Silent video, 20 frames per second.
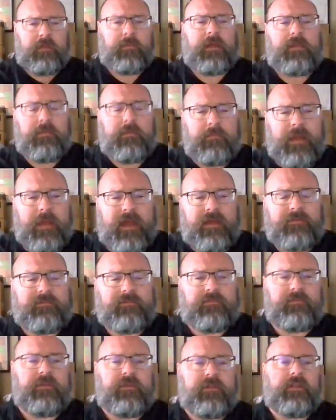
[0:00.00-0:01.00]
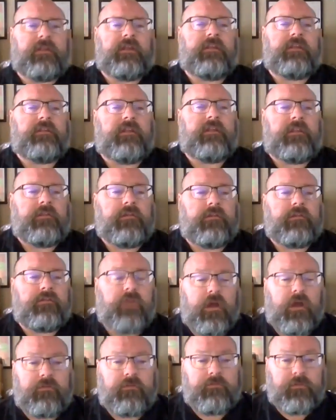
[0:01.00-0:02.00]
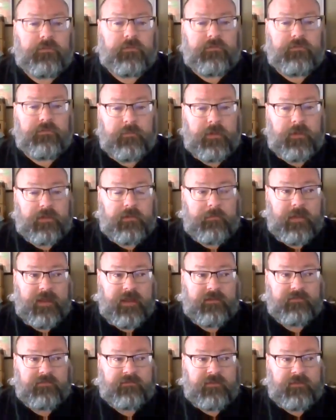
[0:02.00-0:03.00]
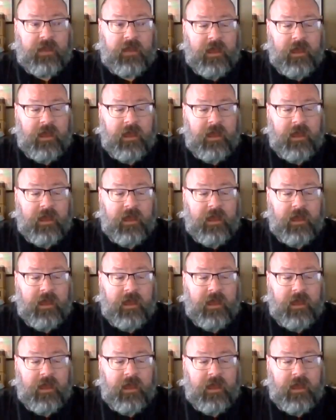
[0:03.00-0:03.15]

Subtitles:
about the masks and there's controversy about the masks.